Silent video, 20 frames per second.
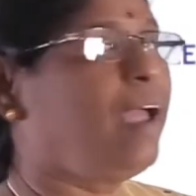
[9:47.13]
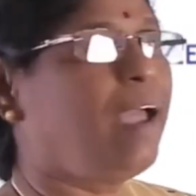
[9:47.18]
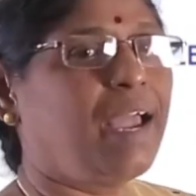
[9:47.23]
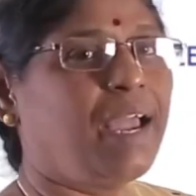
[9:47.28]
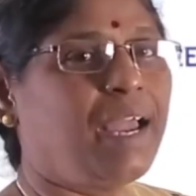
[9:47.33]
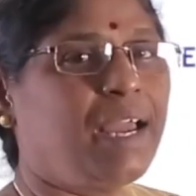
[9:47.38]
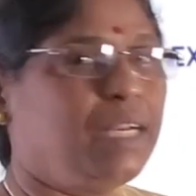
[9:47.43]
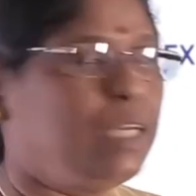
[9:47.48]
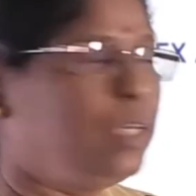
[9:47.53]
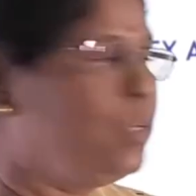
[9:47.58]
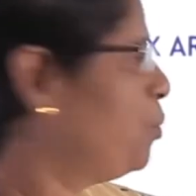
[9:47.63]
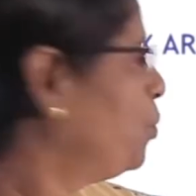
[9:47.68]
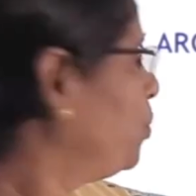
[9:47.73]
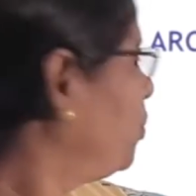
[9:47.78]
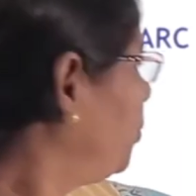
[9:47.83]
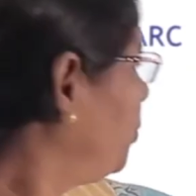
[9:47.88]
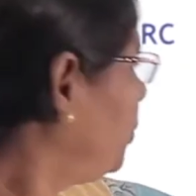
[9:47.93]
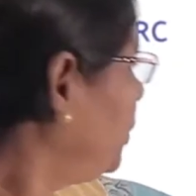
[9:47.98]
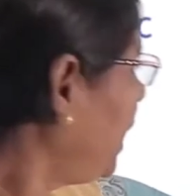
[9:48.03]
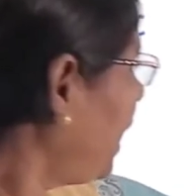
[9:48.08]
and
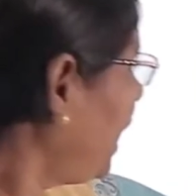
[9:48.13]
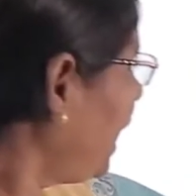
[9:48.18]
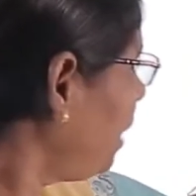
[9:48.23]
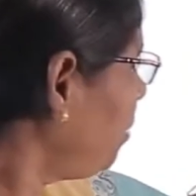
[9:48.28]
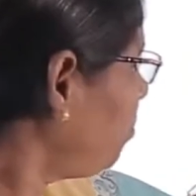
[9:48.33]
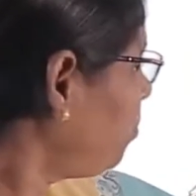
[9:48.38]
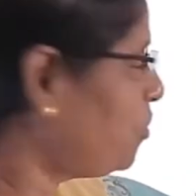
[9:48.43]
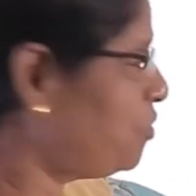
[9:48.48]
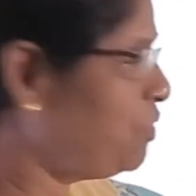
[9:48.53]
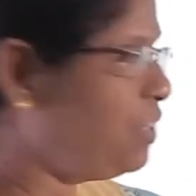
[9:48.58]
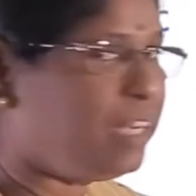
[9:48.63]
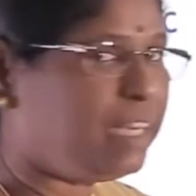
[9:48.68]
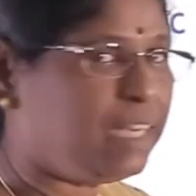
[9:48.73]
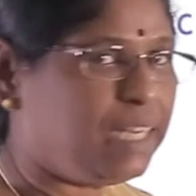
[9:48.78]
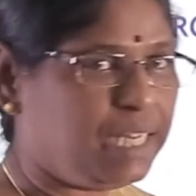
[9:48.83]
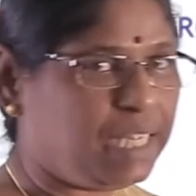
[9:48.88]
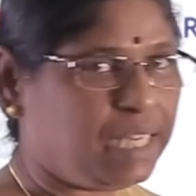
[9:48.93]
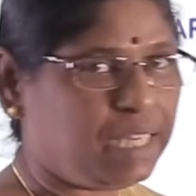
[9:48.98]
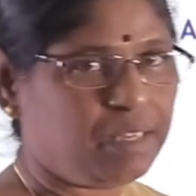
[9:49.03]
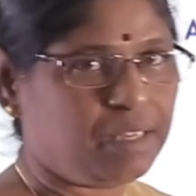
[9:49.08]
with the help of the
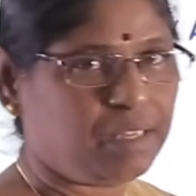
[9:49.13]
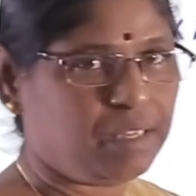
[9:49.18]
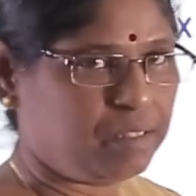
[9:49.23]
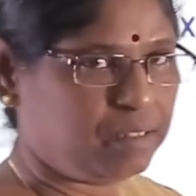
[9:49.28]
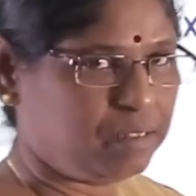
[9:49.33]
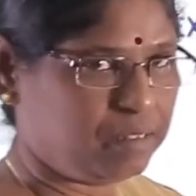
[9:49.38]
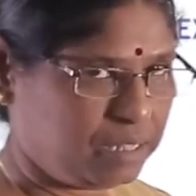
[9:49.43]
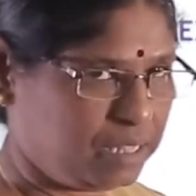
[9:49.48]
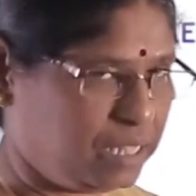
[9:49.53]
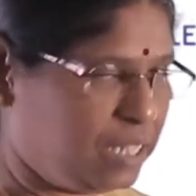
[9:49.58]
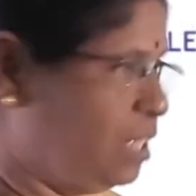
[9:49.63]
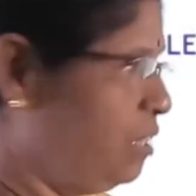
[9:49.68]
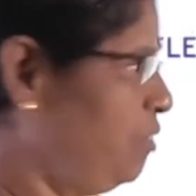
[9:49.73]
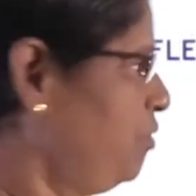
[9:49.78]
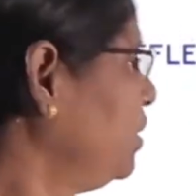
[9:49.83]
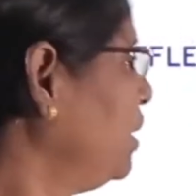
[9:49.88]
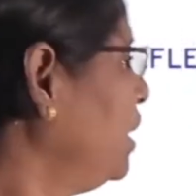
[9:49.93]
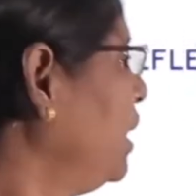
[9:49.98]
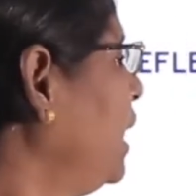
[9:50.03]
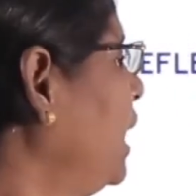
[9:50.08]
relay
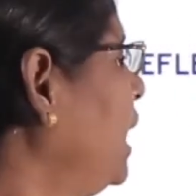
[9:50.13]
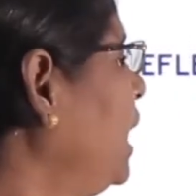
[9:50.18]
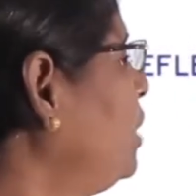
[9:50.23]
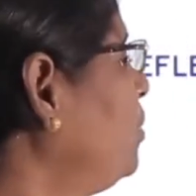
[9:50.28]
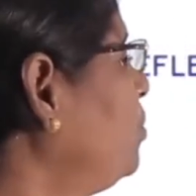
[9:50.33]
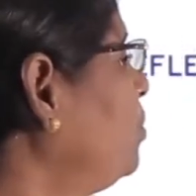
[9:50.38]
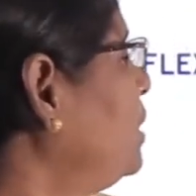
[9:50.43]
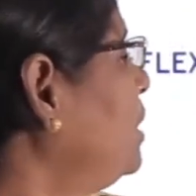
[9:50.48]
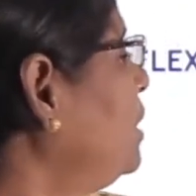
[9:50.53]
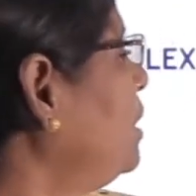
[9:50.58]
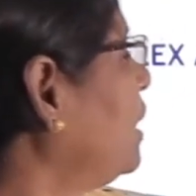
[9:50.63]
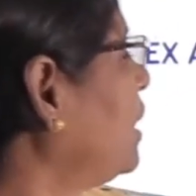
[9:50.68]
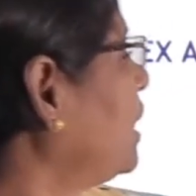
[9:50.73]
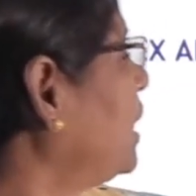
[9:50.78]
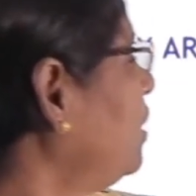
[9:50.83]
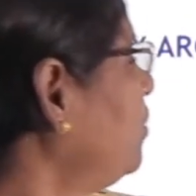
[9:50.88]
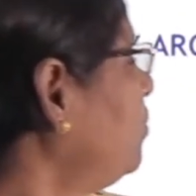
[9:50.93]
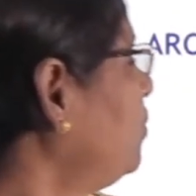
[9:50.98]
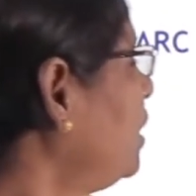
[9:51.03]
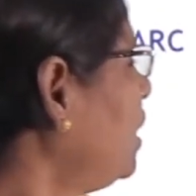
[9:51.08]
nerve, it will
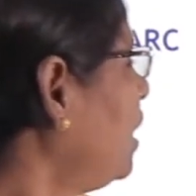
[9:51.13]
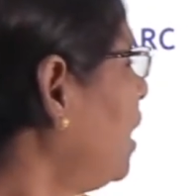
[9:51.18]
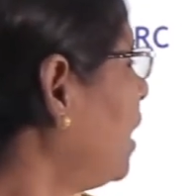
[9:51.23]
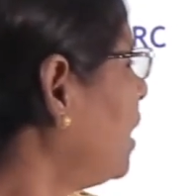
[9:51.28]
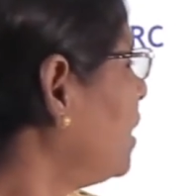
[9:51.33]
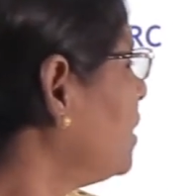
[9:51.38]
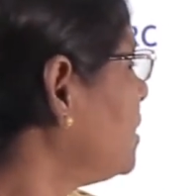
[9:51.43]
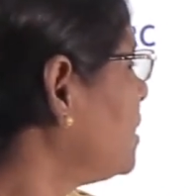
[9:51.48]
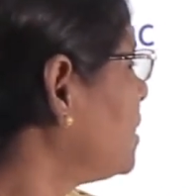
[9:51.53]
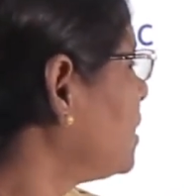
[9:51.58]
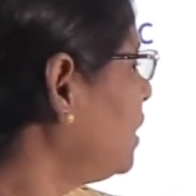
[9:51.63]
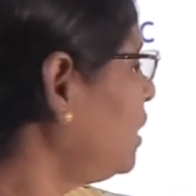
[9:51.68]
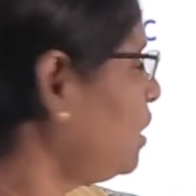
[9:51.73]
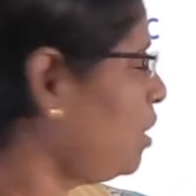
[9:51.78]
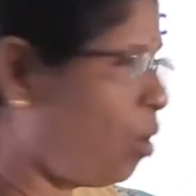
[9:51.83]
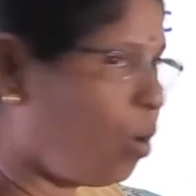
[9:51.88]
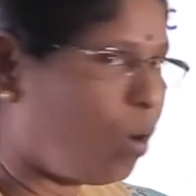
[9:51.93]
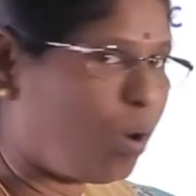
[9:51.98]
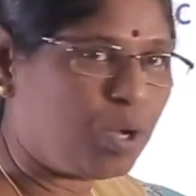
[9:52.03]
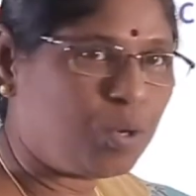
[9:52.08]
give the answer
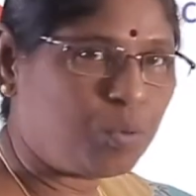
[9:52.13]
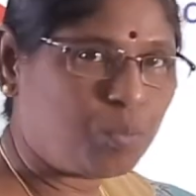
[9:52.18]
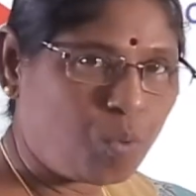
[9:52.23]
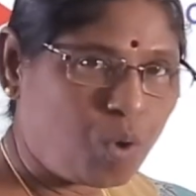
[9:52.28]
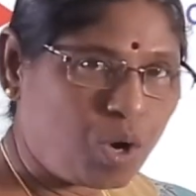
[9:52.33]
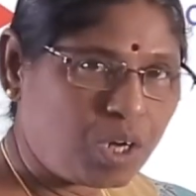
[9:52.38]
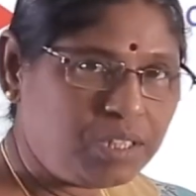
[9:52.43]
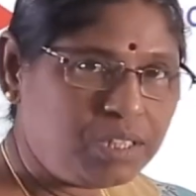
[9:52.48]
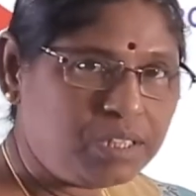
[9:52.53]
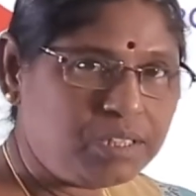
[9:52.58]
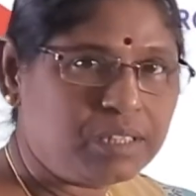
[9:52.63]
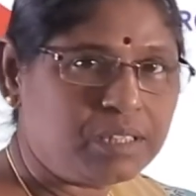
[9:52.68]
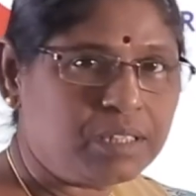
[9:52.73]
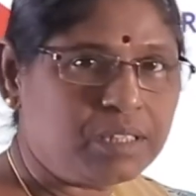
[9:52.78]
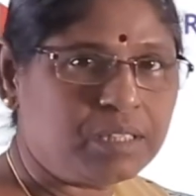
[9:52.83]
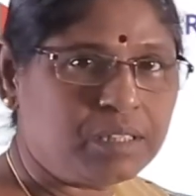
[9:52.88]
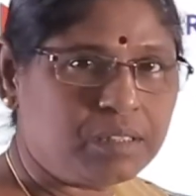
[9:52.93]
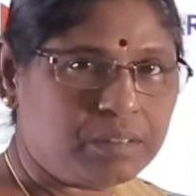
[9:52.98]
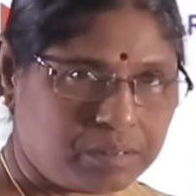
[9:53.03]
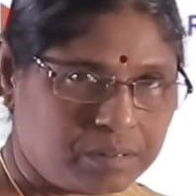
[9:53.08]
or what
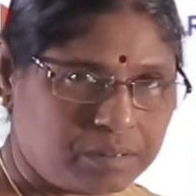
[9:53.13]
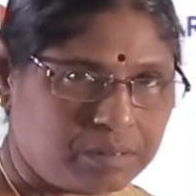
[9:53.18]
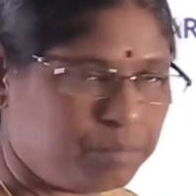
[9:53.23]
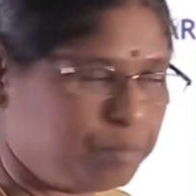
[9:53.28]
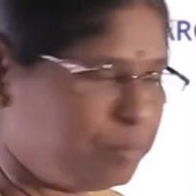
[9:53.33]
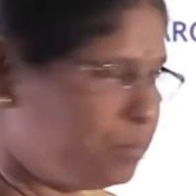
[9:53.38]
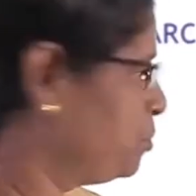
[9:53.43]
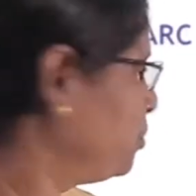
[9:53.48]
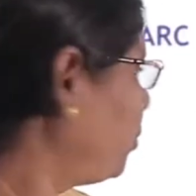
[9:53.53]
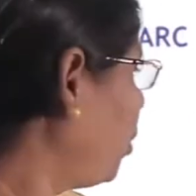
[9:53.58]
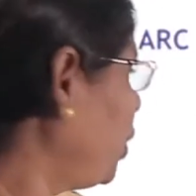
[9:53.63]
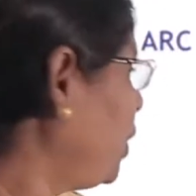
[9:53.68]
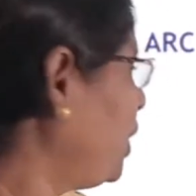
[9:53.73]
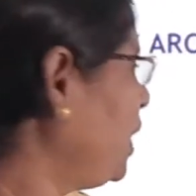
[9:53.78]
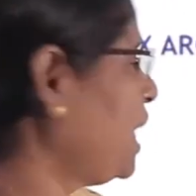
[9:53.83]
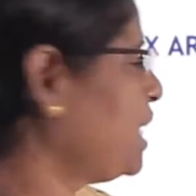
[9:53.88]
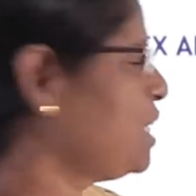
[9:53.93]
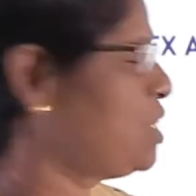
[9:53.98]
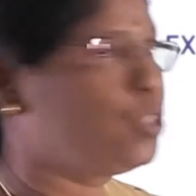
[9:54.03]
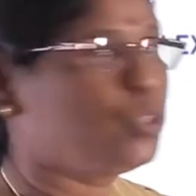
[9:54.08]
the
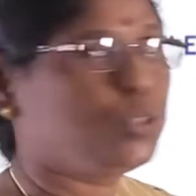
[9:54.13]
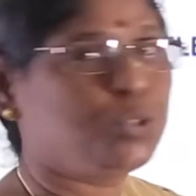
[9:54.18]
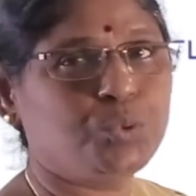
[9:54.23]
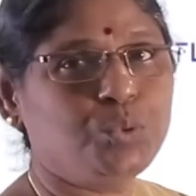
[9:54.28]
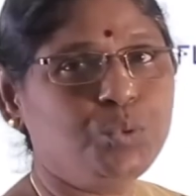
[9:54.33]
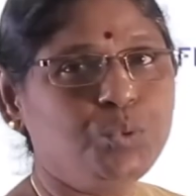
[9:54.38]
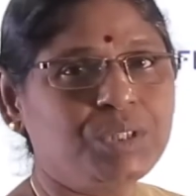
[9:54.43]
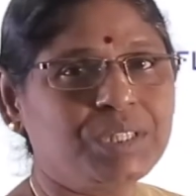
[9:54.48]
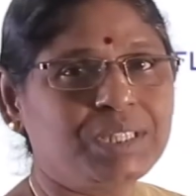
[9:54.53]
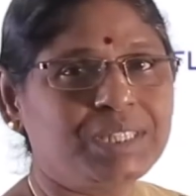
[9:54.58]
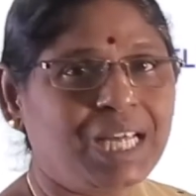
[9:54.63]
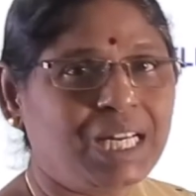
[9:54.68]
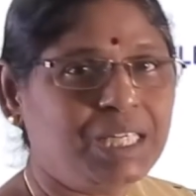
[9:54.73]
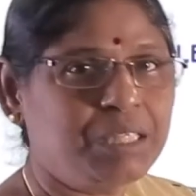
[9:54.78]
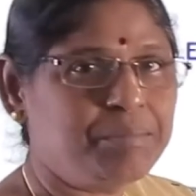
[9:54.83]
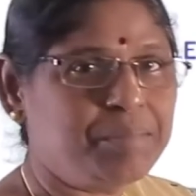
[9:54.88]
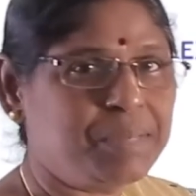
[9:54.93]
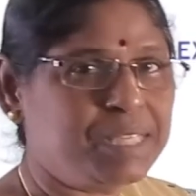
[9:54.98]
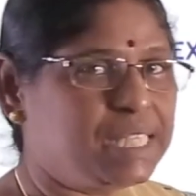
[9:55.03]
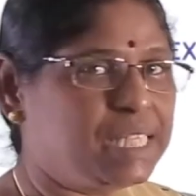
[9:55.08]
body has to do,
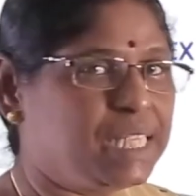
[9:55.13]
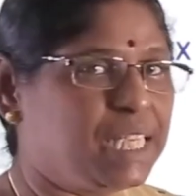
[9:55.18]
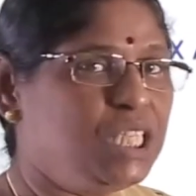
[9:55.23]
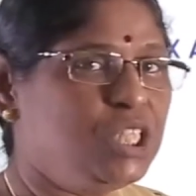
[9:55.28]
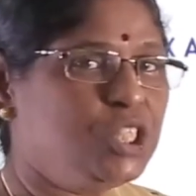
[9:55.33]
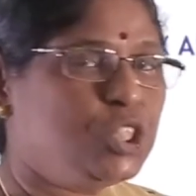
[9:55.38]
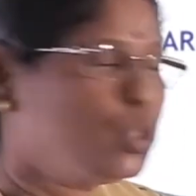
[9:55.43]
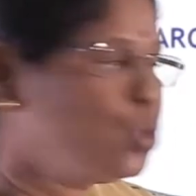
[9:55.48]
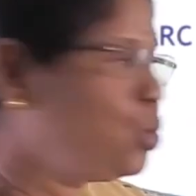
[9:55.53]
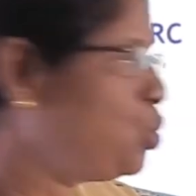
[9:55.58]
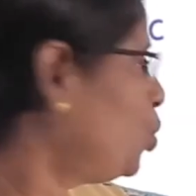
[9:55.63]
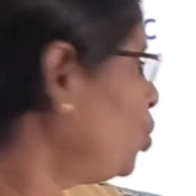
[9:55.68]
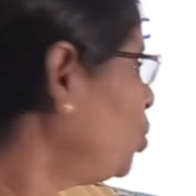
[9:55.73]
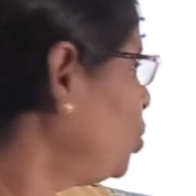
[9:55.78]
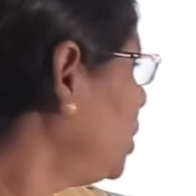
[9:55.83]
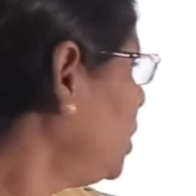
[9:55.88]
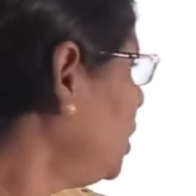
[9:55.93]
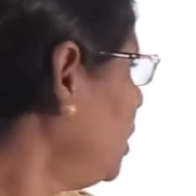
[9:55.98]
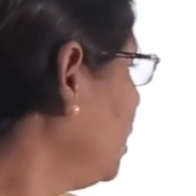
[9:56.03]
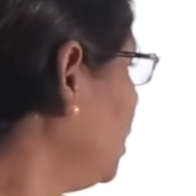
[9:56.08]
that message through
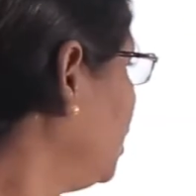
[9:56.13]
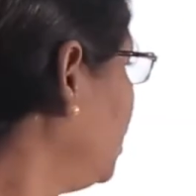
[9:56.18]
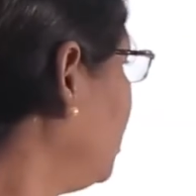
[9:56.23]
the